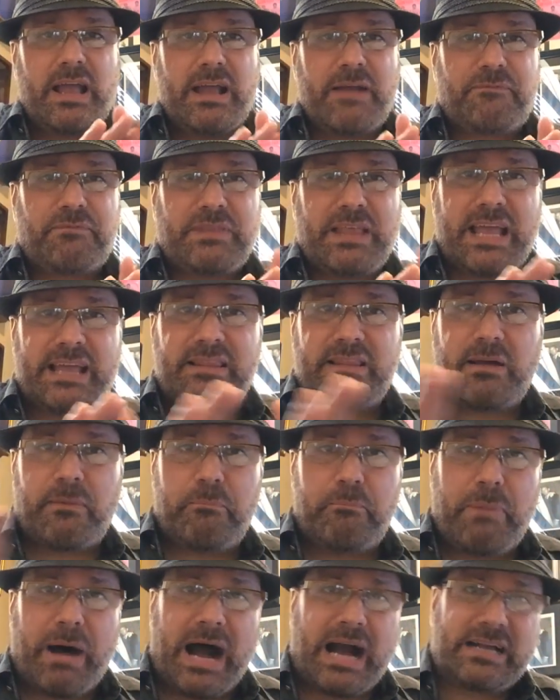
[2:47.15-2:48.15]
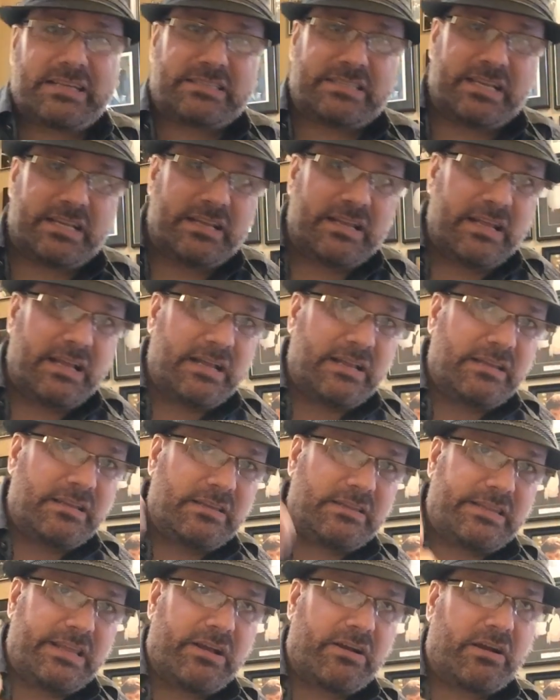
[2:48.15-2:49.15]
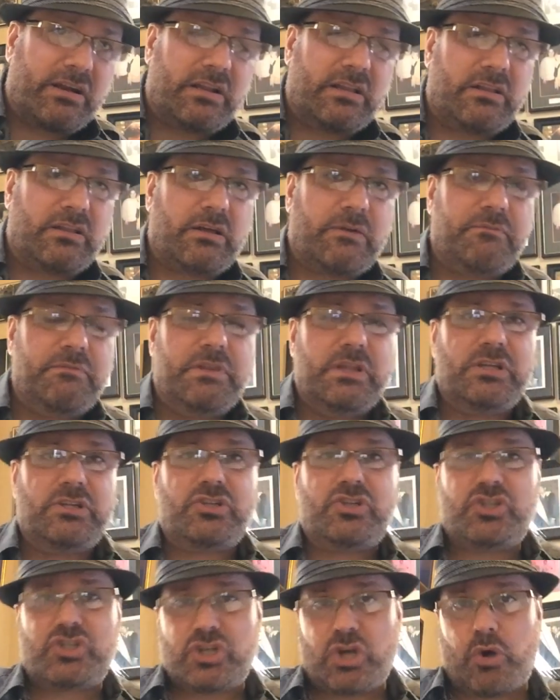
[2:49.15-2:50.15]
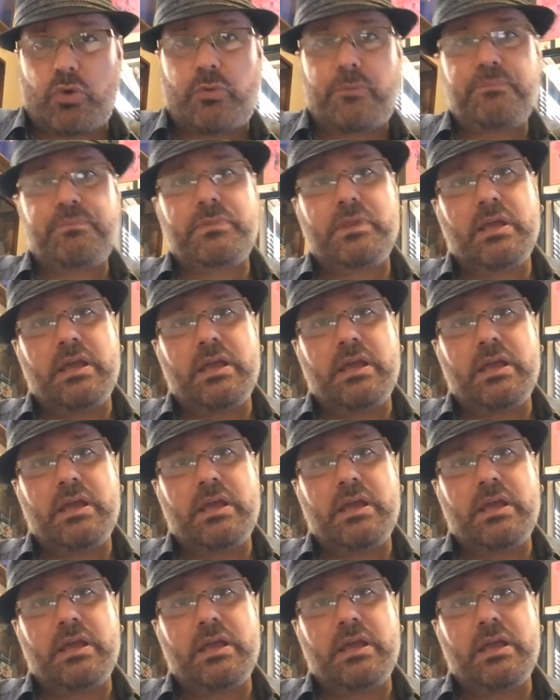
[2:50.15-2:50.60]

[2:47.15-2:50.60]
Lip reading: If they love boxing, they're going to love this show.